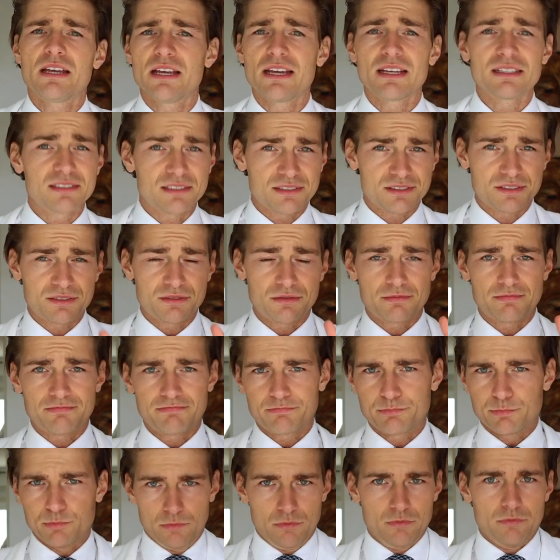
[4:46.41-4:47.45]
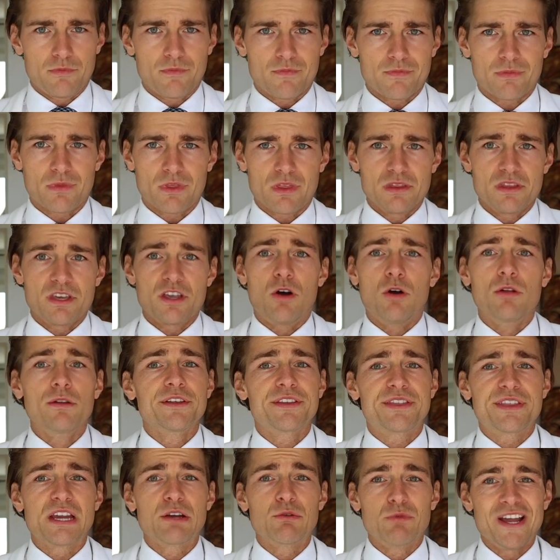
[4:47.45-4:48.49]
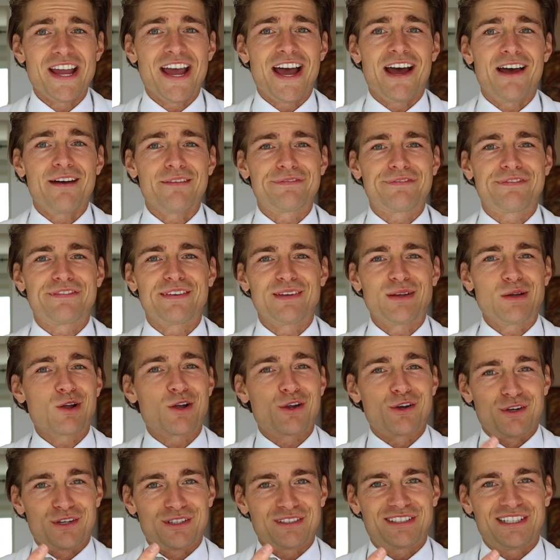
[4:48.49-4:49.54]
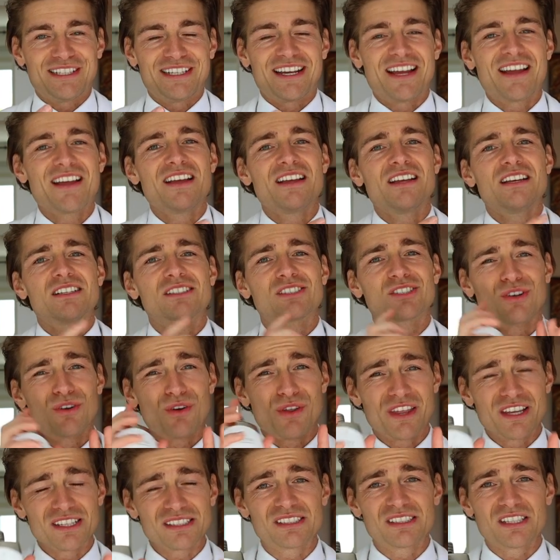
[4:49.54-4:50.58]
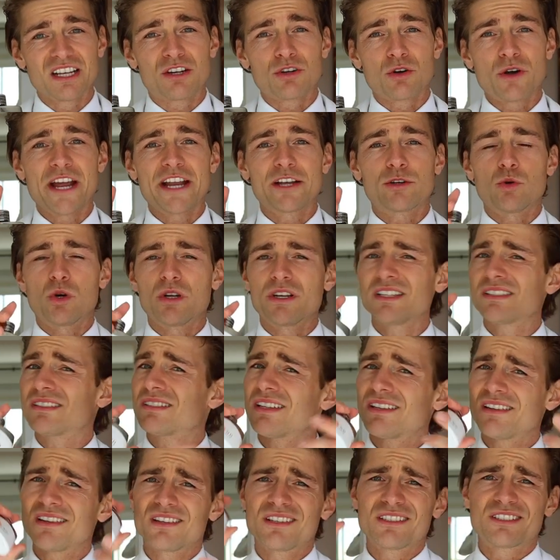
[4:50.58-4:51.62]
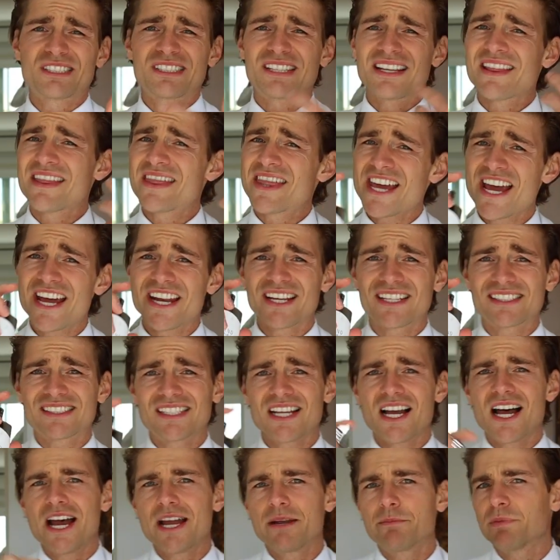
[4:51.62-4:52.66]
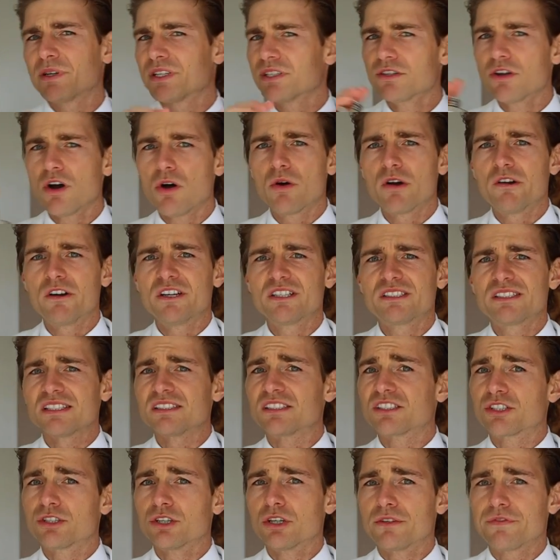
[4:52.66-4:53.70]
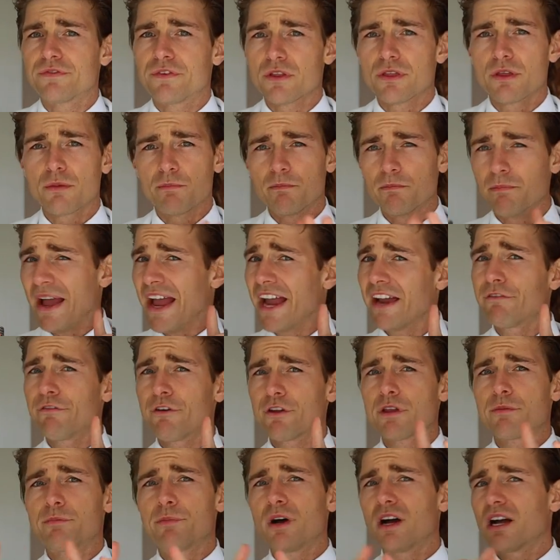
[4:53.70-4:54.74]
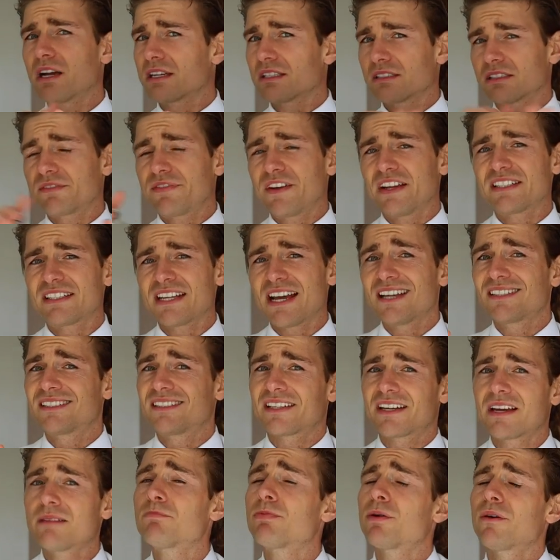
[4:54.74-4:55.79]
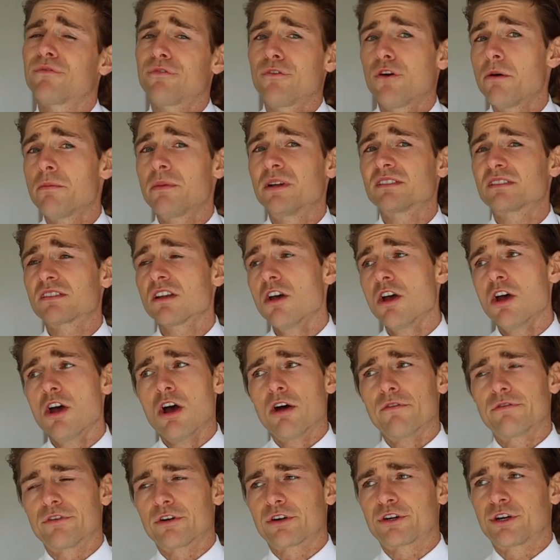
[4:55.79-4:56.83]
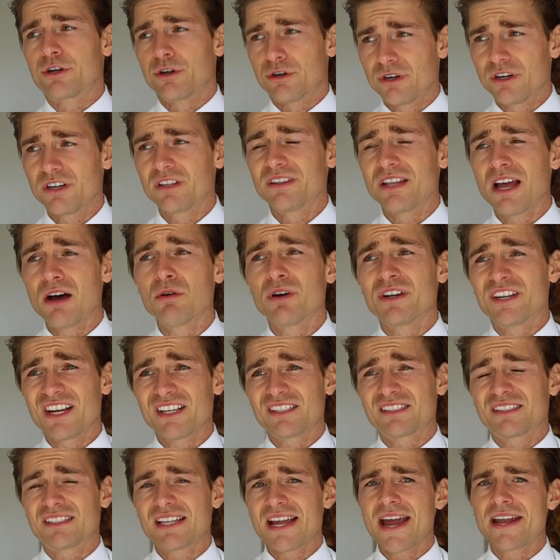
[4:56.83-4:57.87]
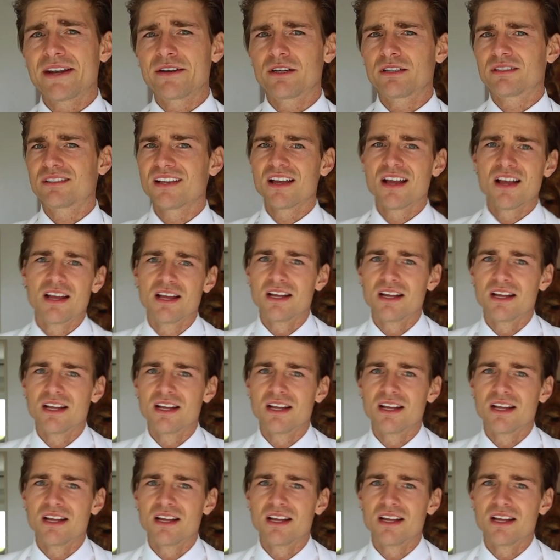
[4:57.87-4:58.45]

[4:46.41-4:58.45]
it's the only thing we have currently. So this is a great one. It's on the synthetic side, but no worries, it's good for the bang for the buck it's fantastic. And performance for current nowadays standards,